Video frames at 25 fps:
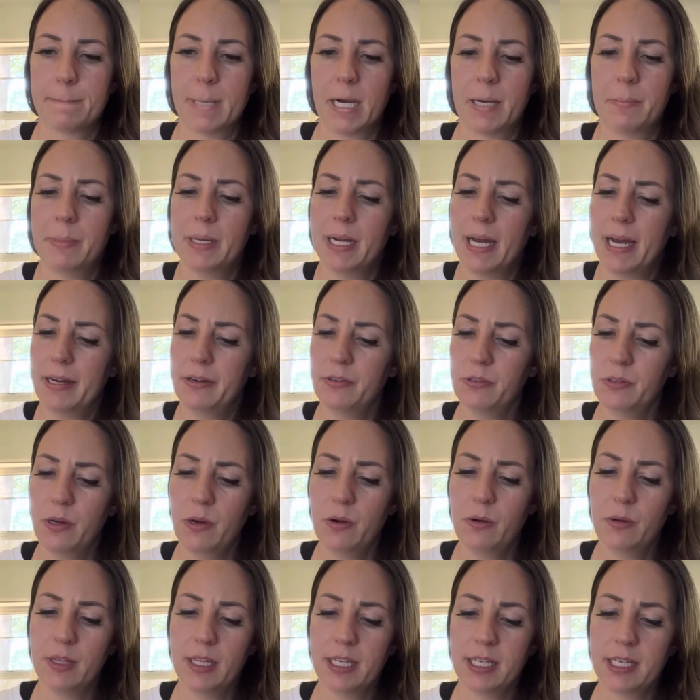but I don't
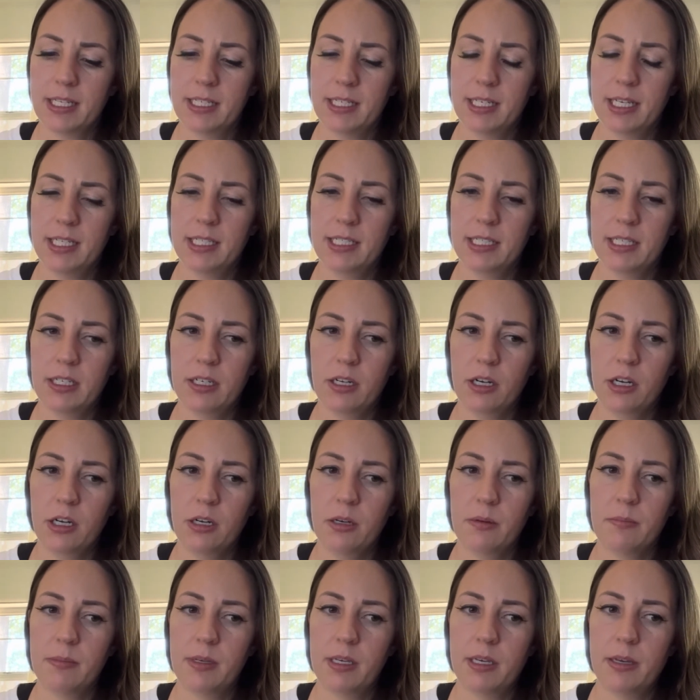know, like it, it did
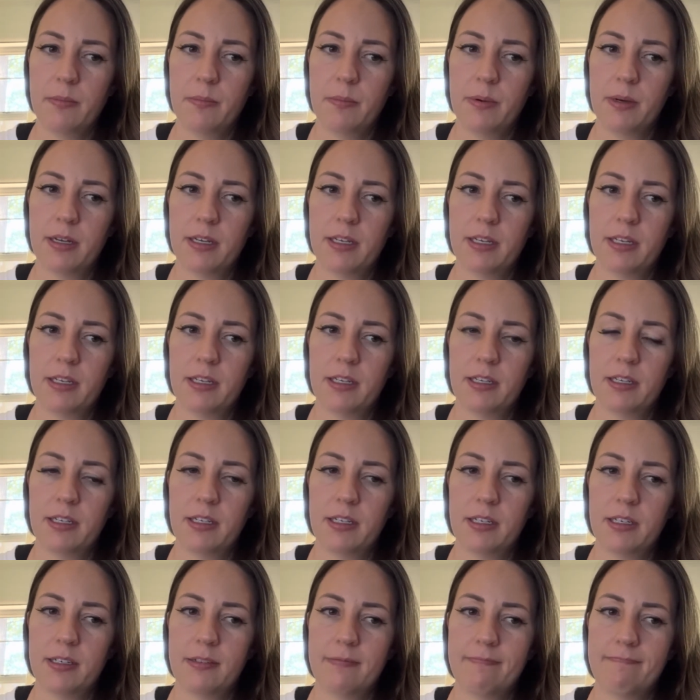hurt me, but
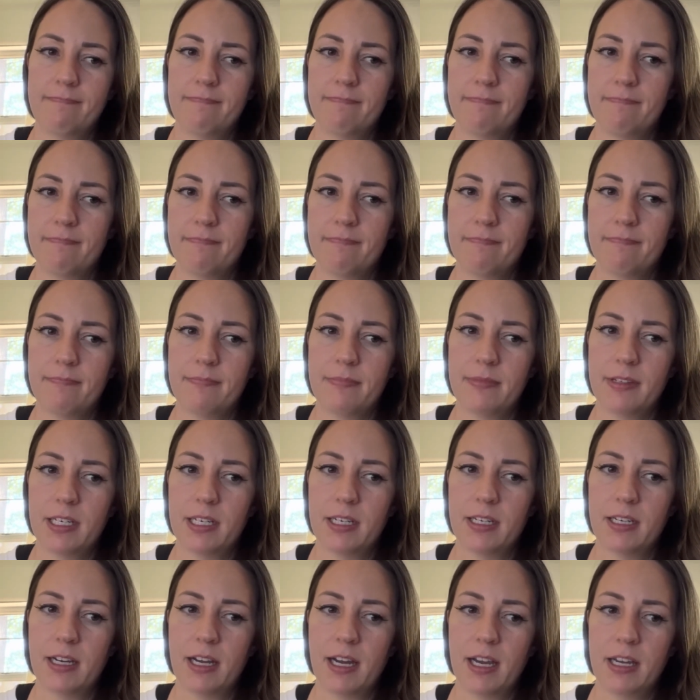
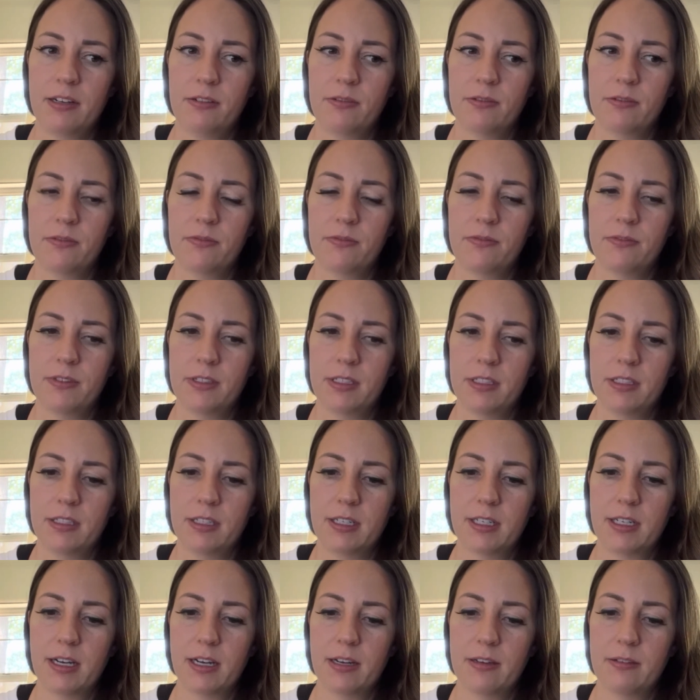I don't feel
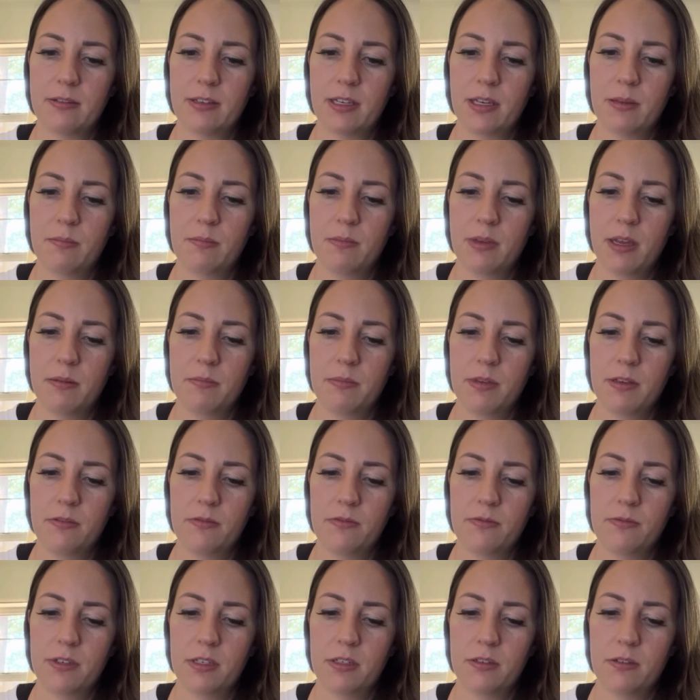like I, it made me
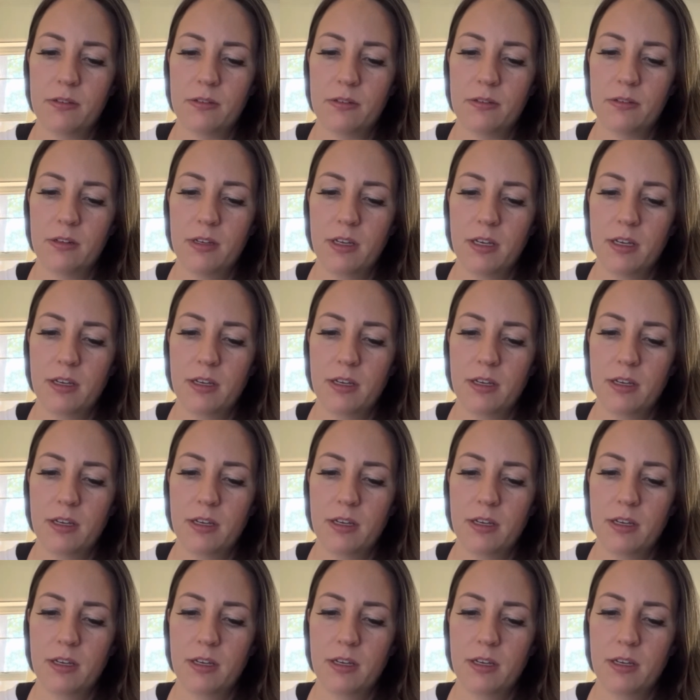feel